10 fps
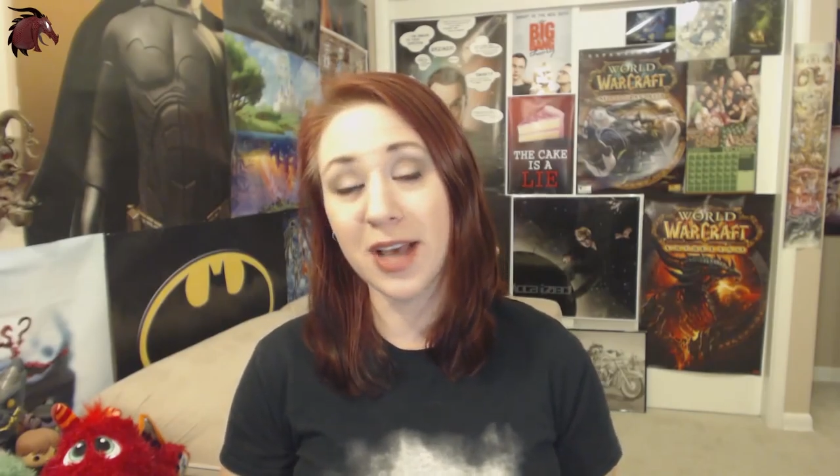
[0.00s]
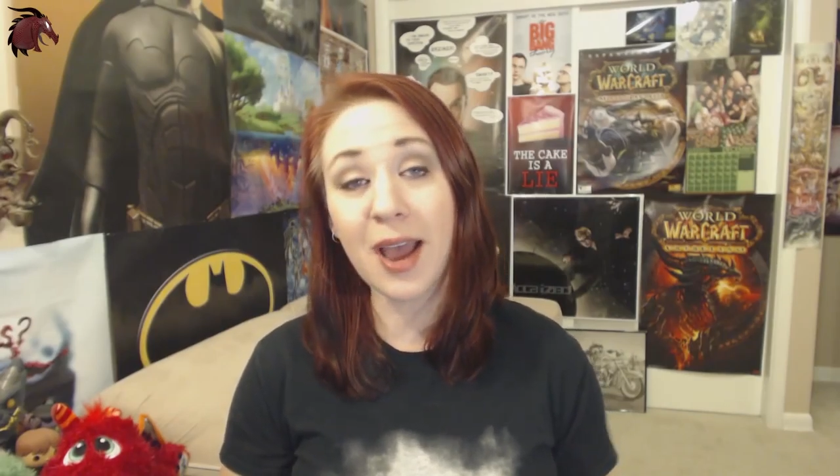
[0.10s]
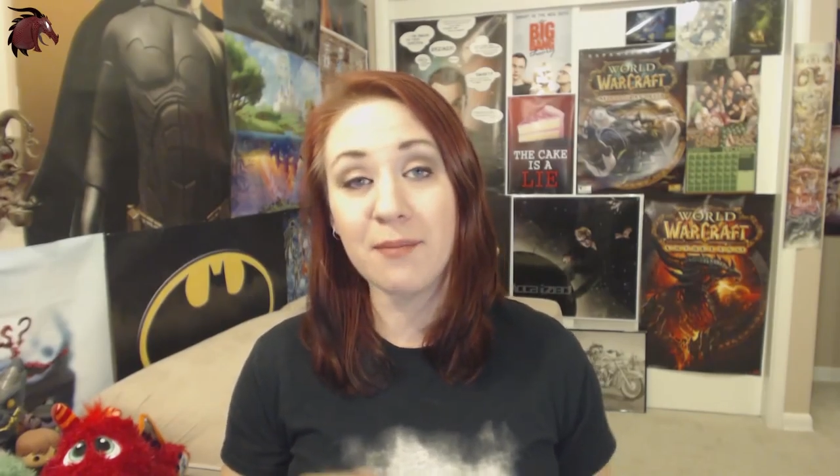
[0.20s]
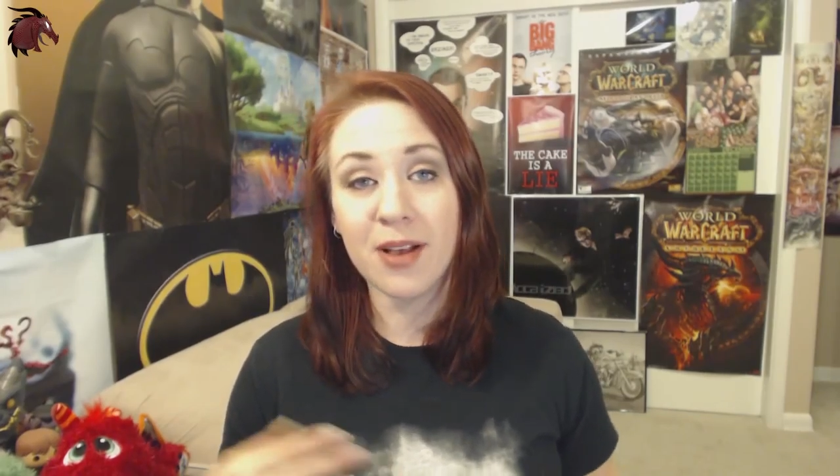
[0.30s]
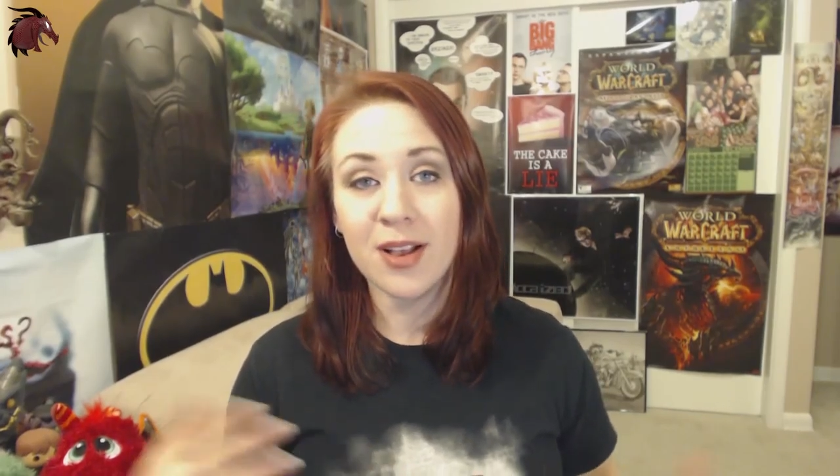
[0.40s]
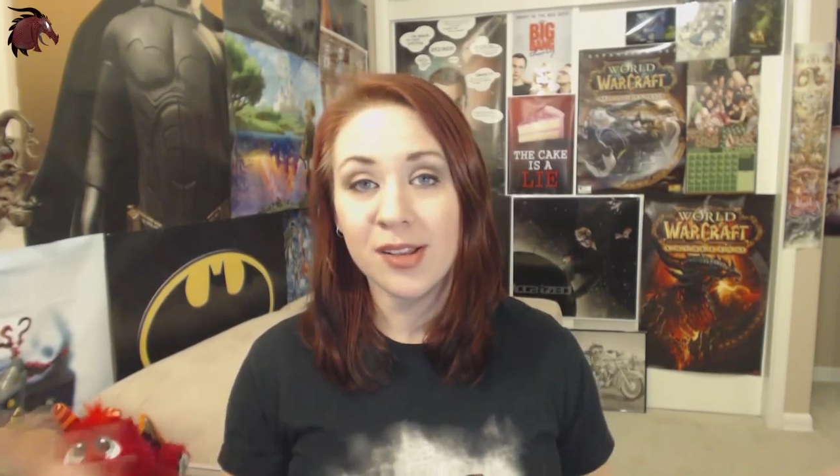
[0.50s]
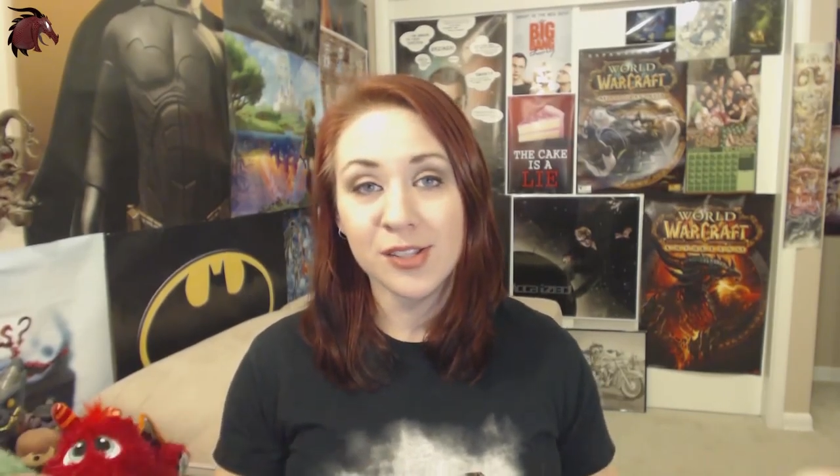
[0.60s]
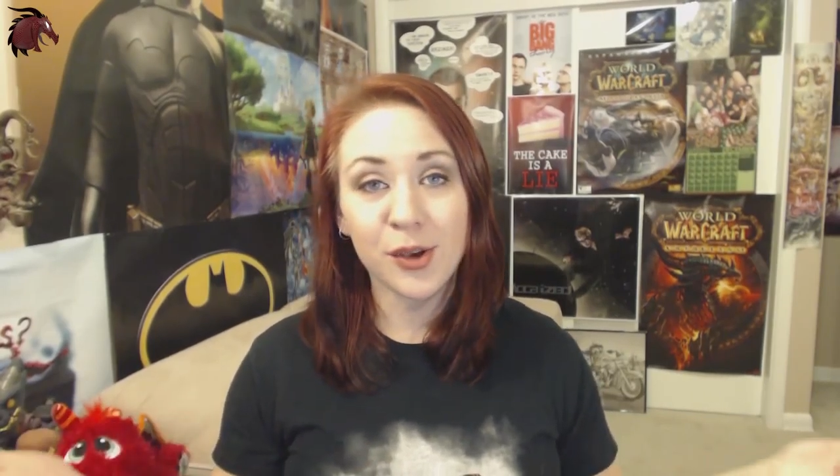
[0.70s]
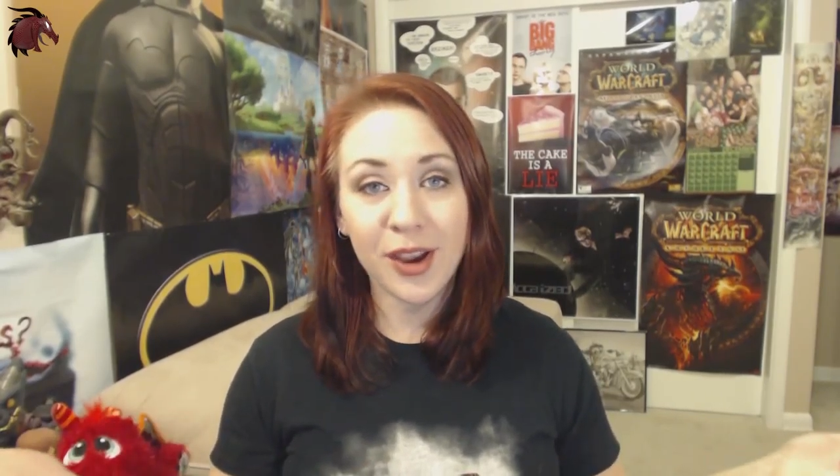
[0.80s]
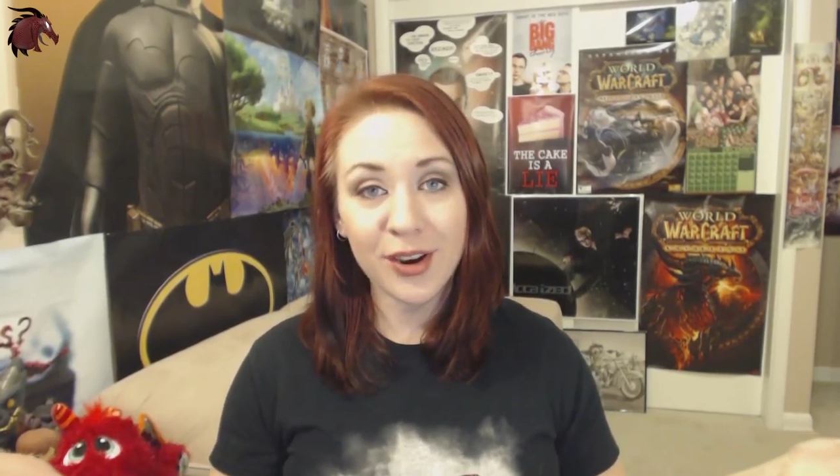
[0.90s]
time.
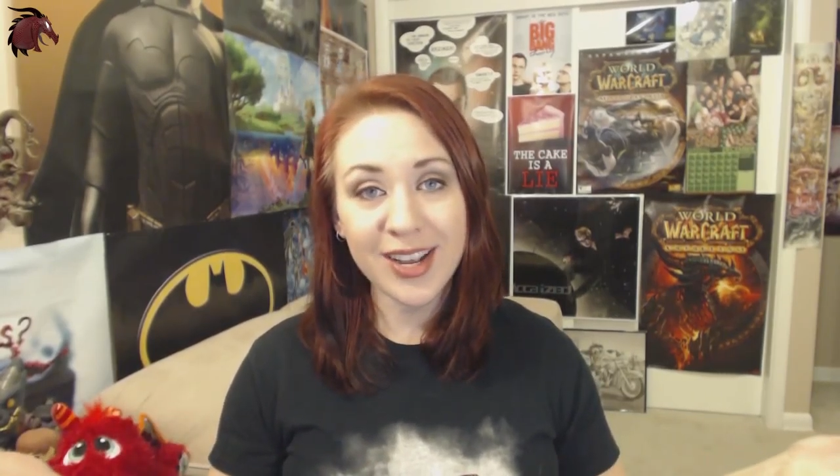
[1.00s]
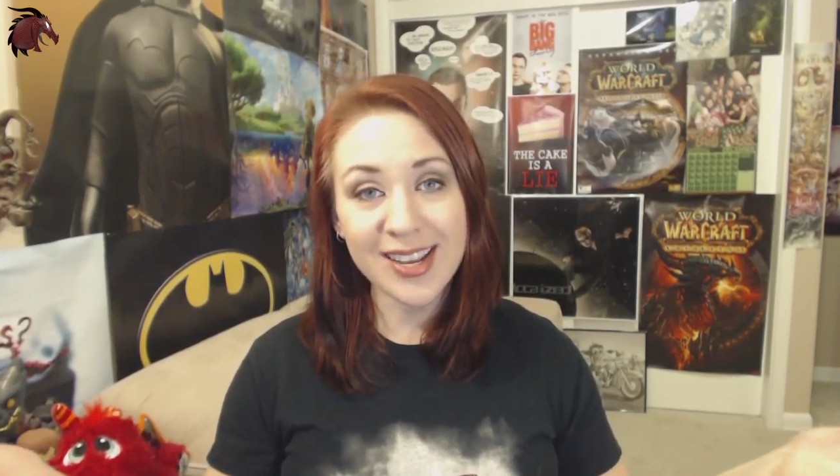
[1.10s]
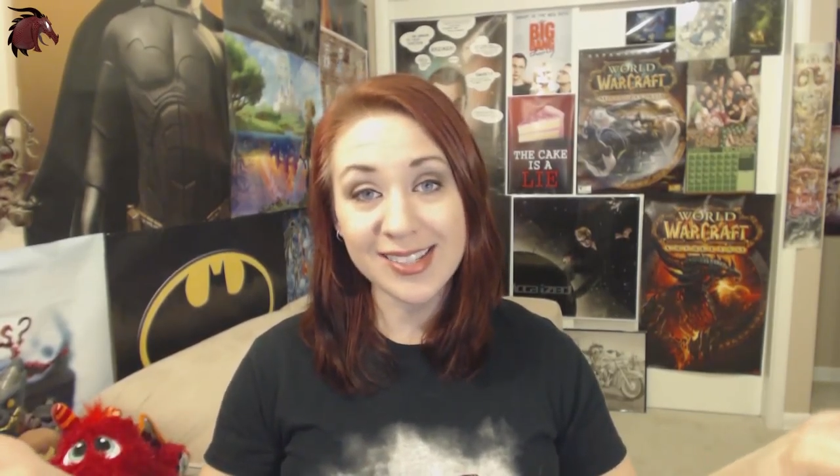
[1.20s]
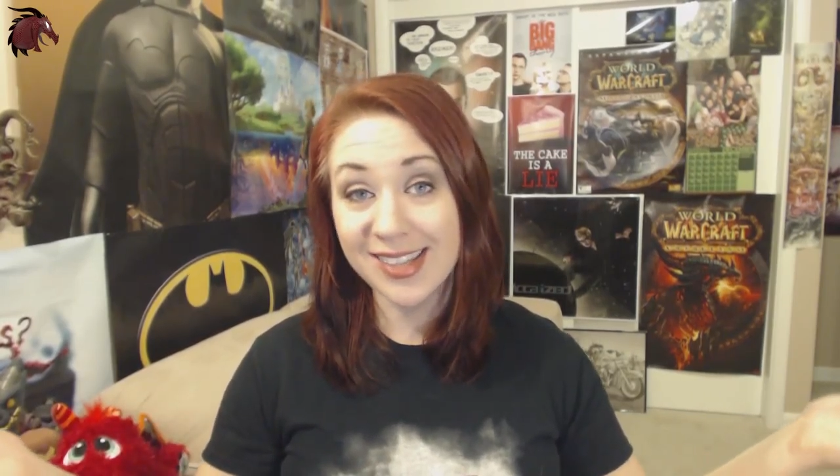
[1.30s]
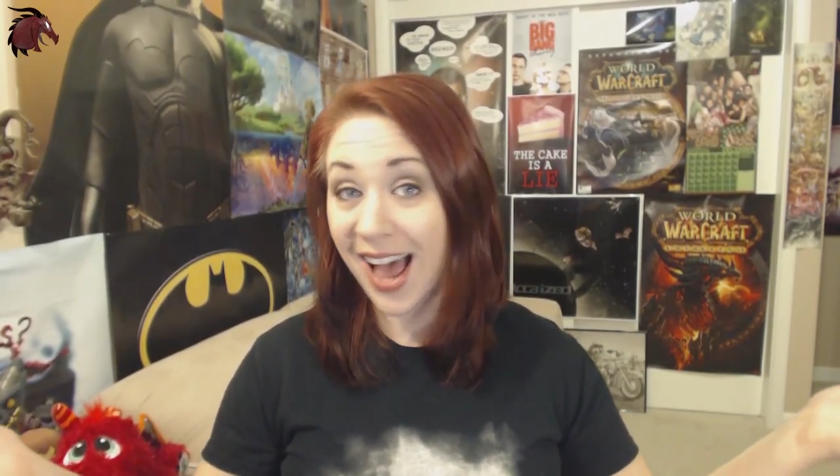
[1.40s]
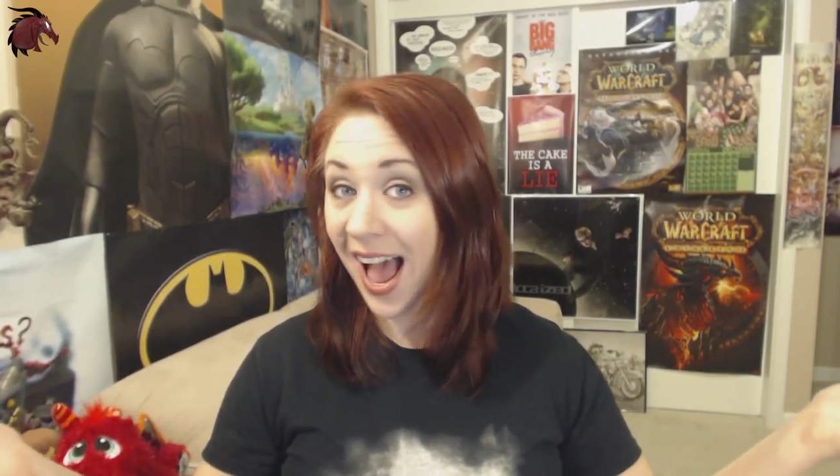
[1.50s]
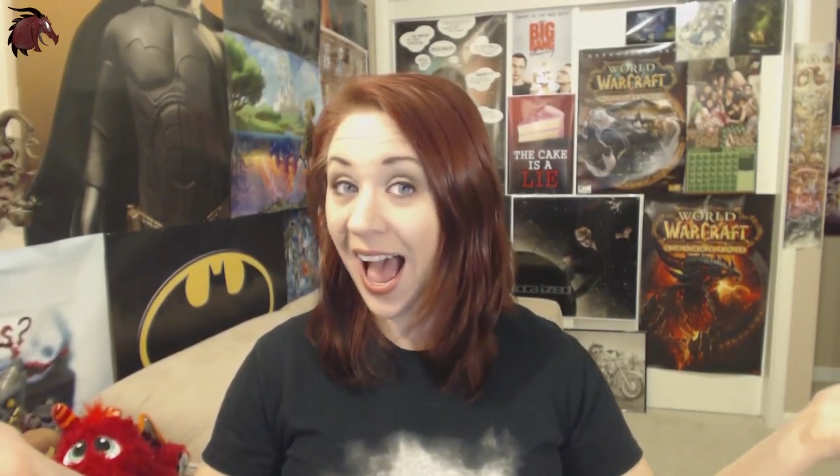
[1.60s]
So here it is.